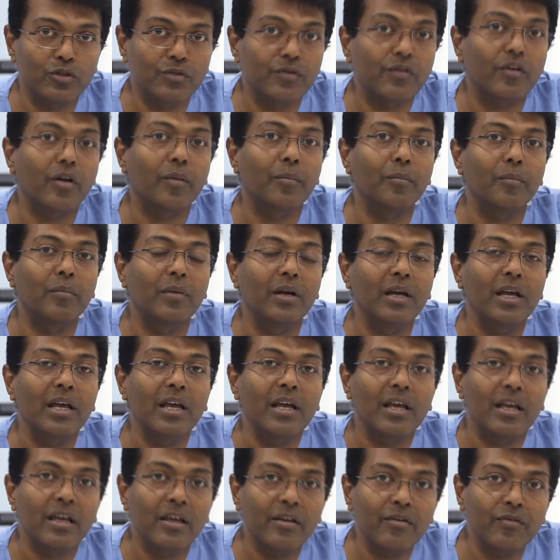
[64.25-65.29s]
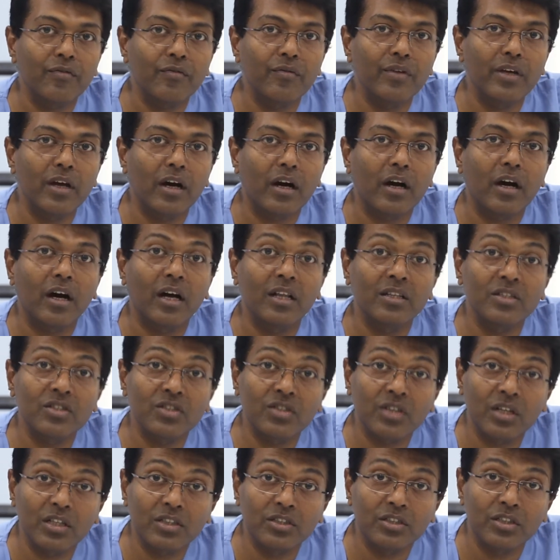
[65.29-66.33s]
from. If we are
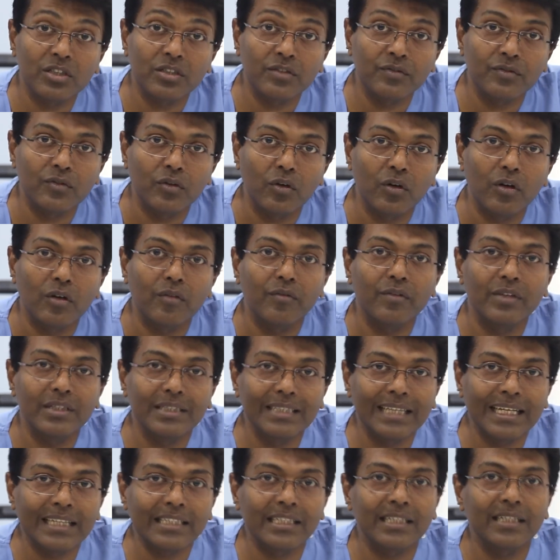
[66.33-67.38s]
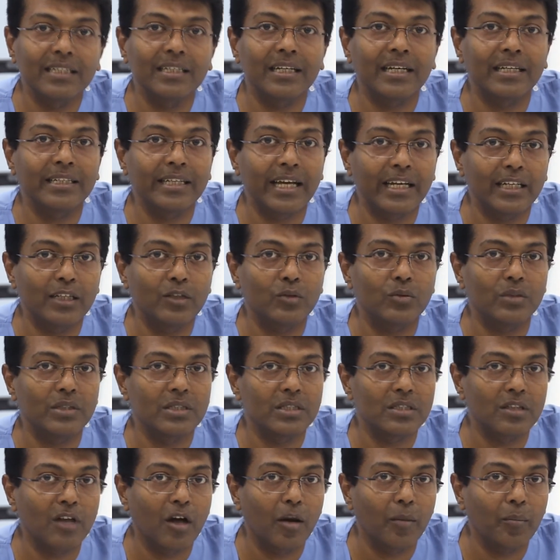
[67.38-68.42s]
unsuccessful with getting an adequate
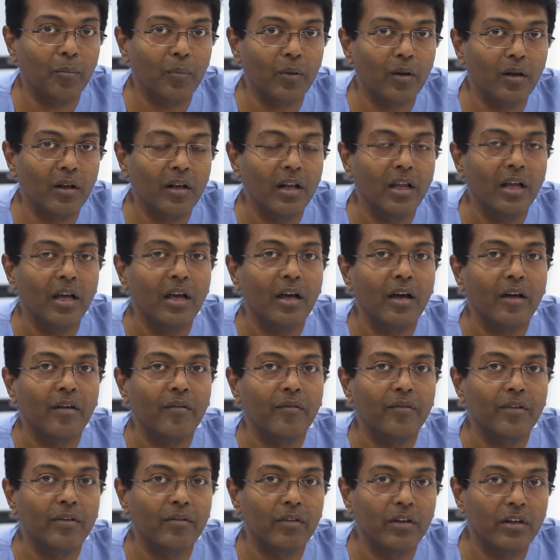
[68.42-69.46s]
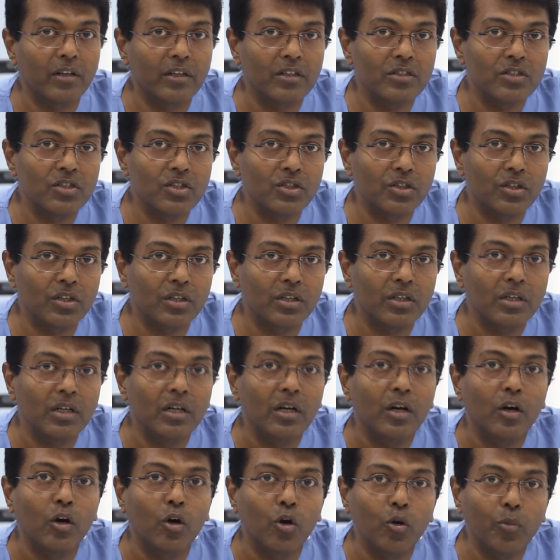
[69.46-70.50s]
sample, we will
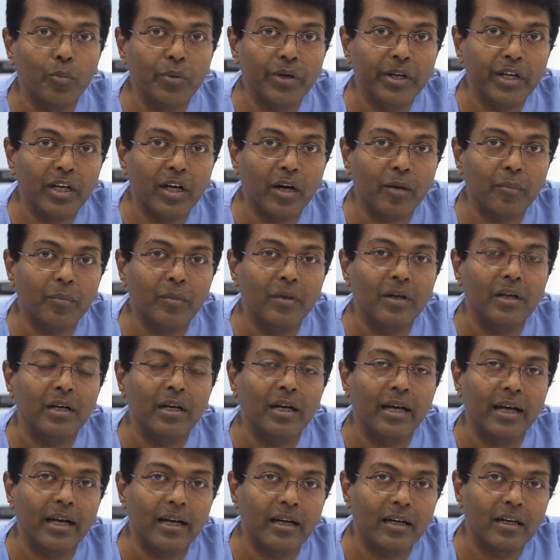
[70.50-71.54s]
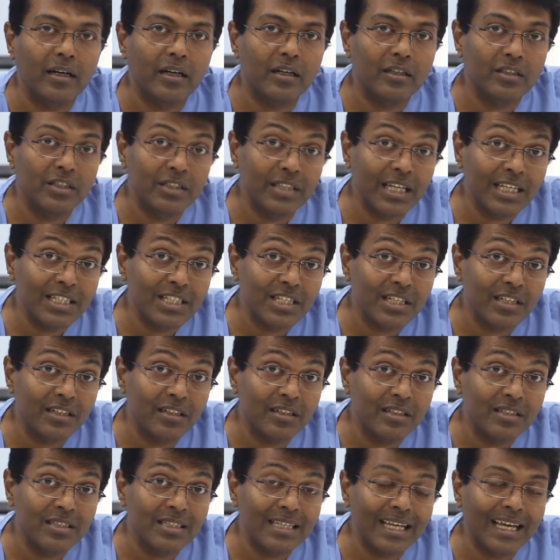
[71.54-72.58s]
consider opening up the
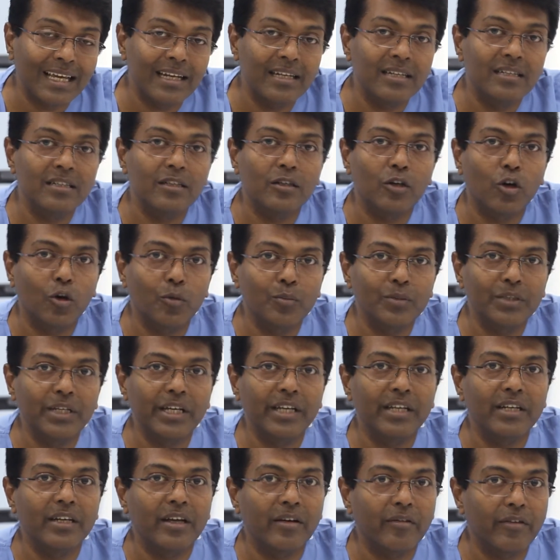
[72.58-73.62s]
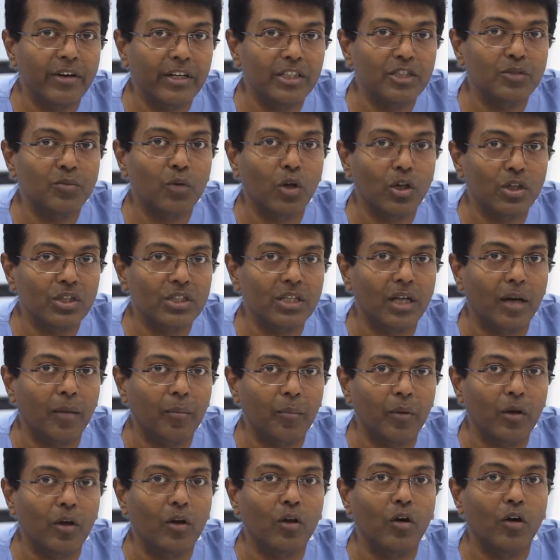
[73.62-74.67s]
testicles and obtain a very small
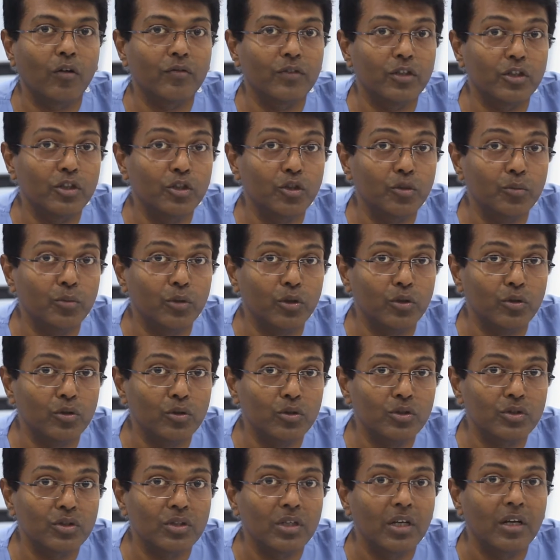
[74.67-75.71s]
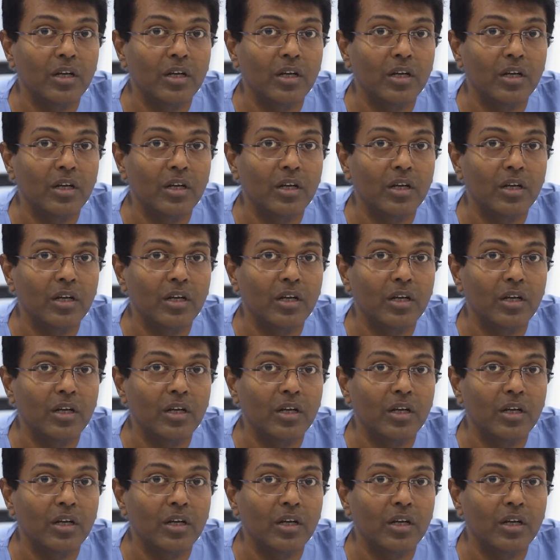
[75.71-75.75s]
sample of the tubules,